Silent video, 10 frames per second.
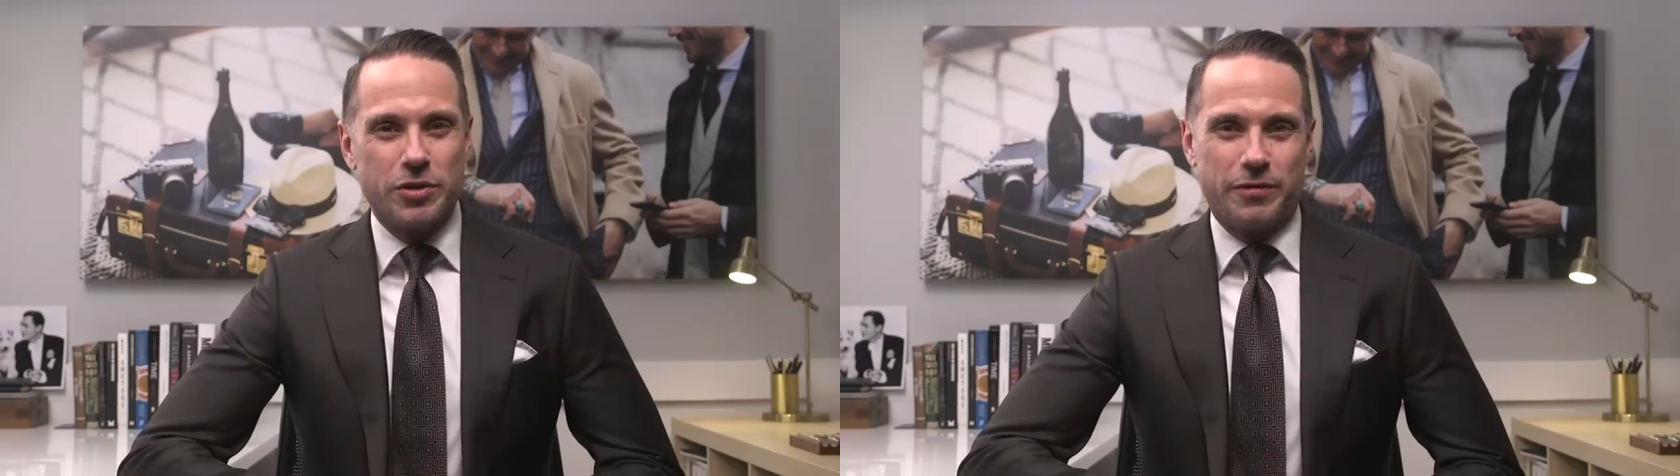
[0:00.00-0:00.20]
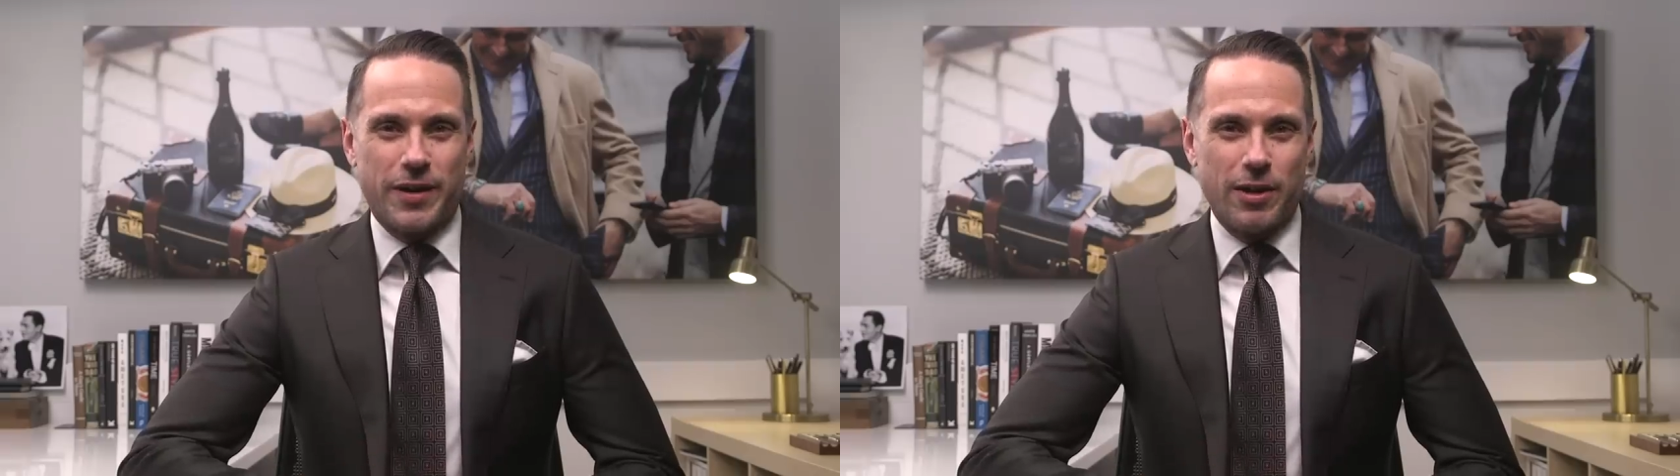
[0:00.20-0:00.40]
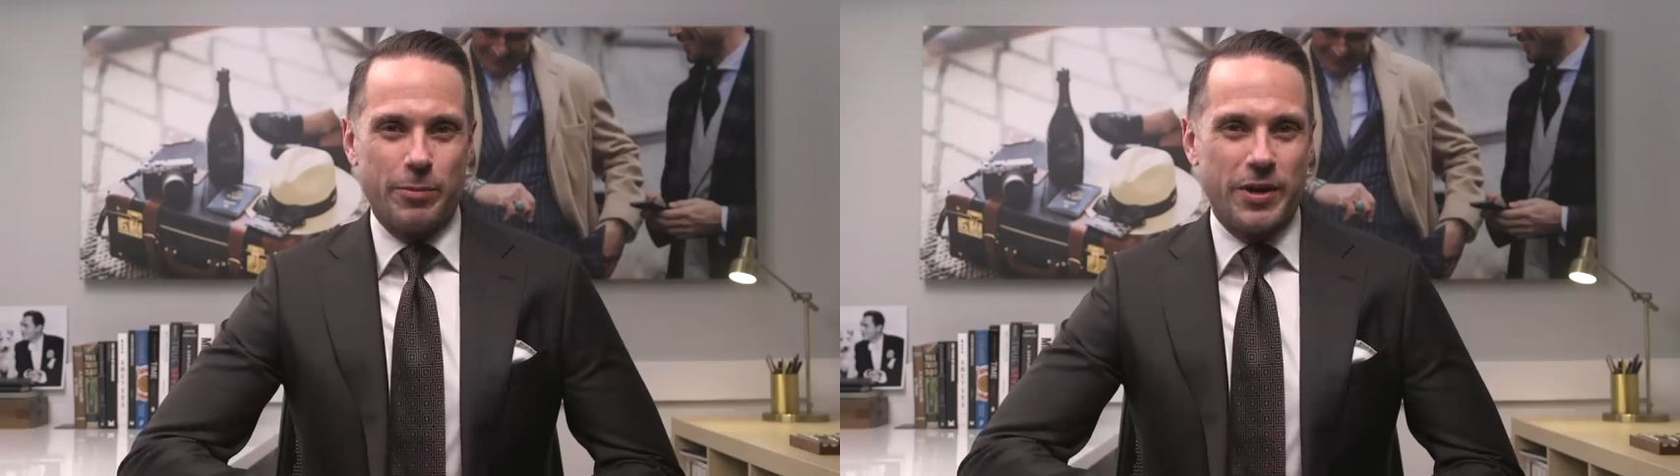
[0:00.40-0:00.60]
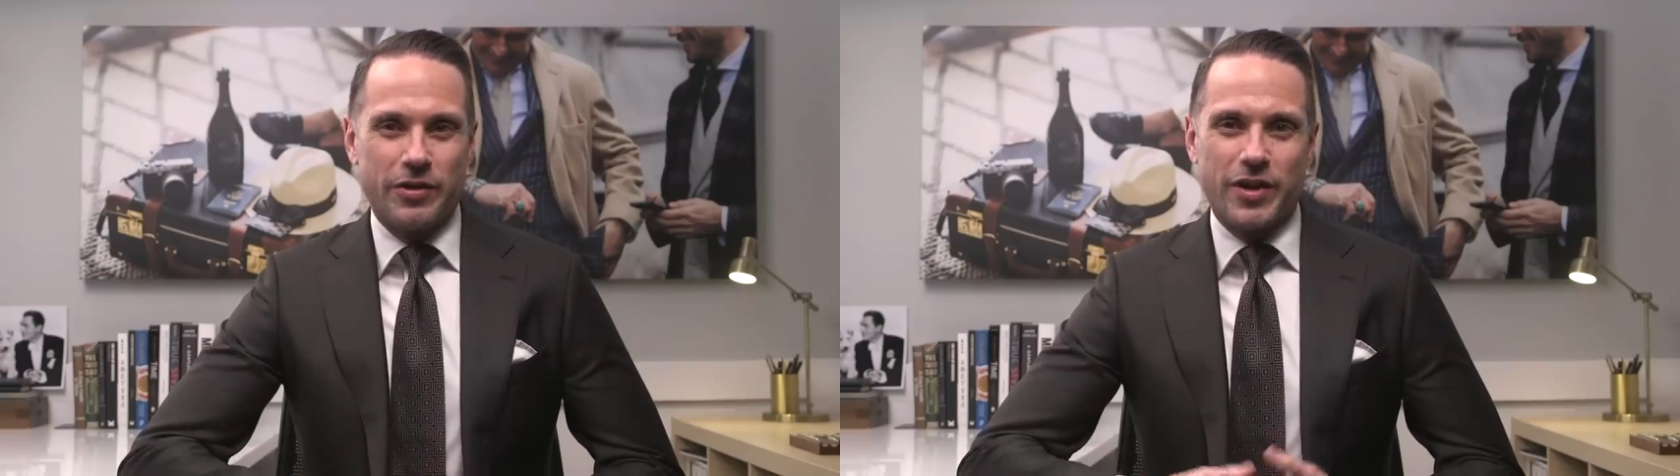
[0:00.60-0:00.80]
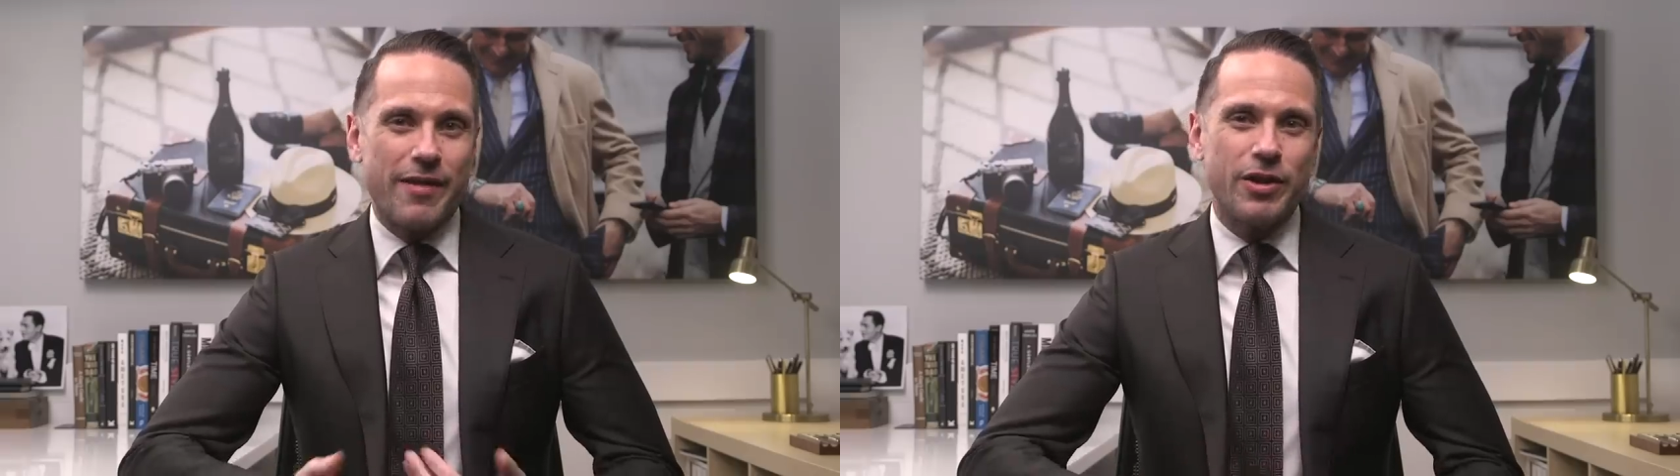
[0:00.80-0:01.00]
to follow
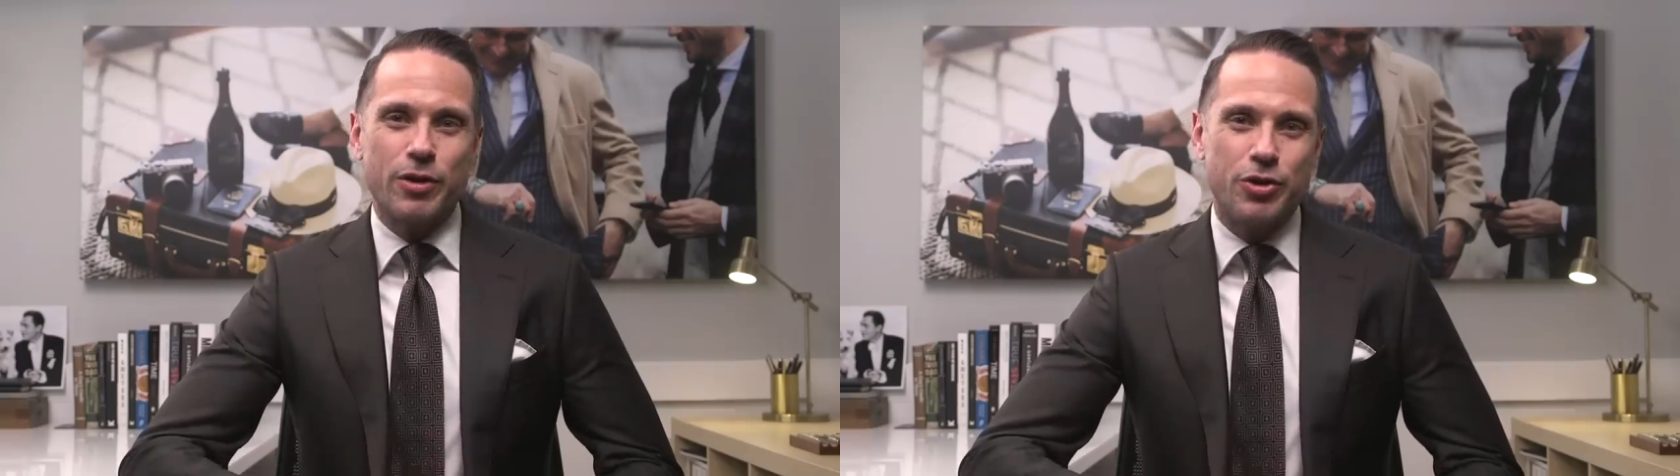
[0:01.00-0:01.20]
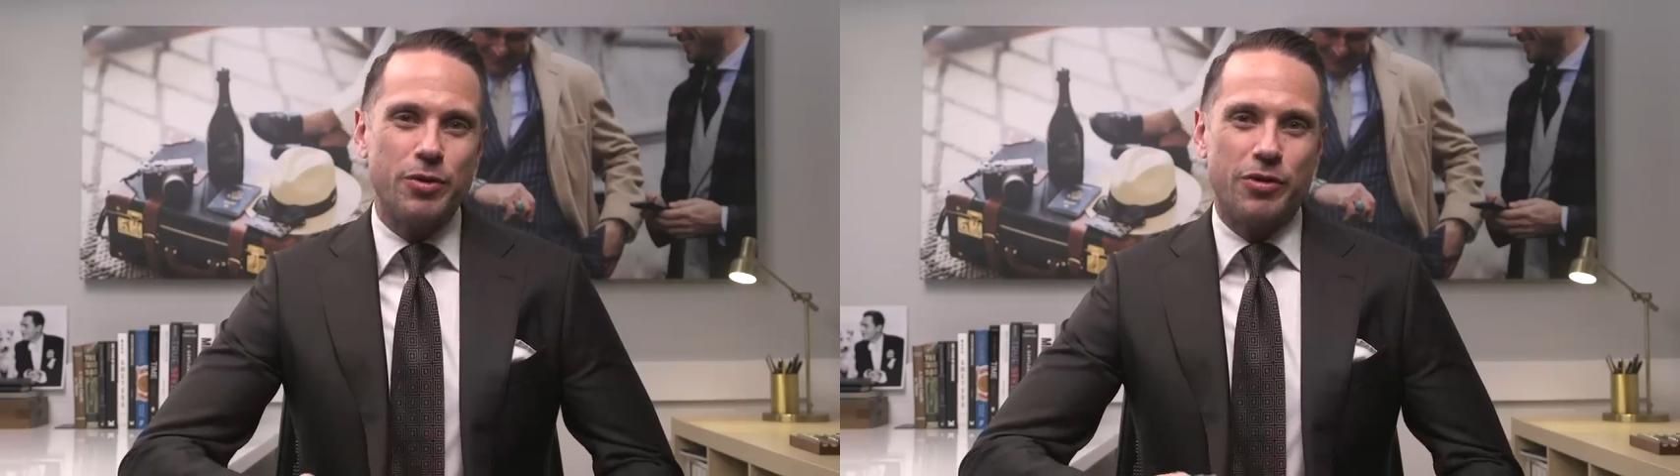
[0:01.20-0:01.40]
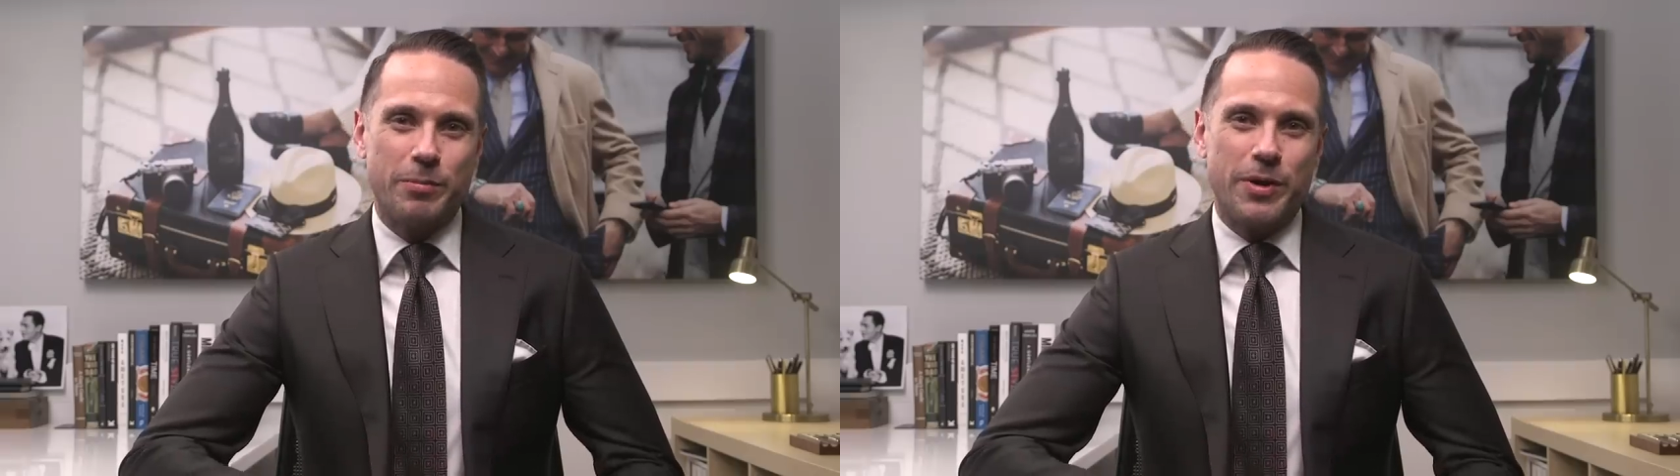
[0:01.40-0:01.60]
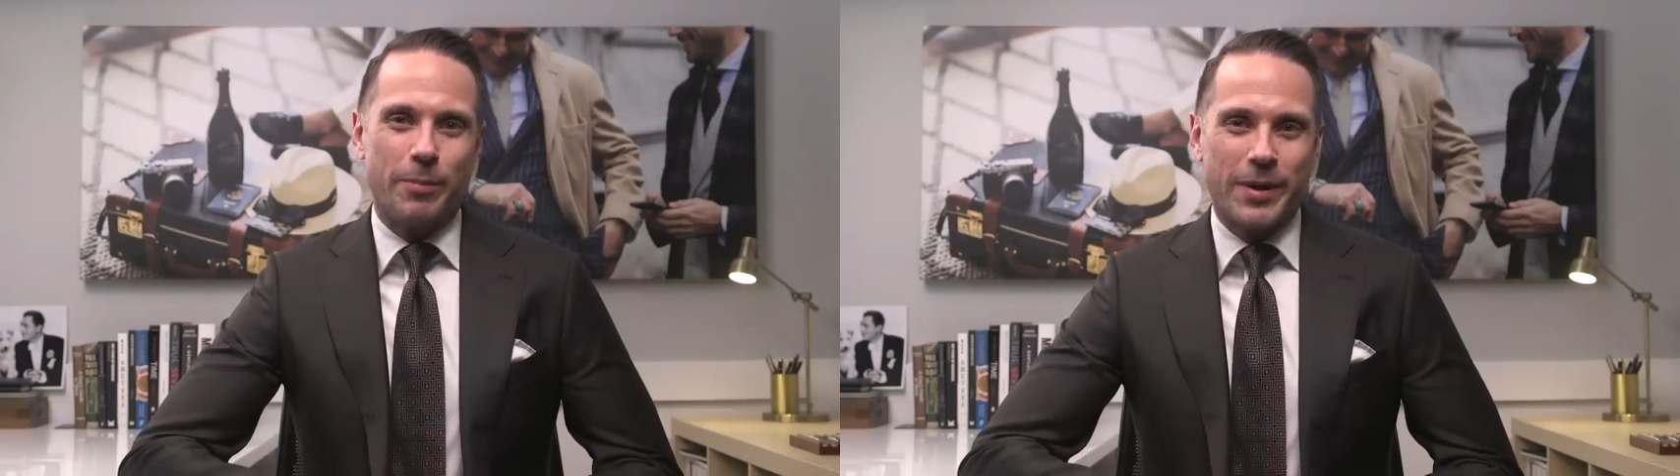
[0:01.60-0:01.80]
because having your shoes and belt